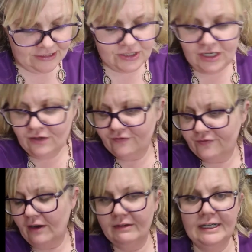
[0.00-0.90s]
Do
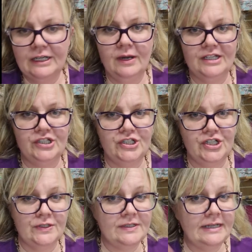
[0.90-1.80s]
fire any
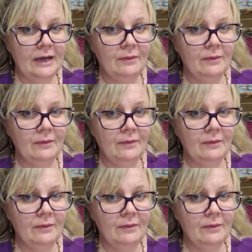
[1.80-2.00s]
questions. Now,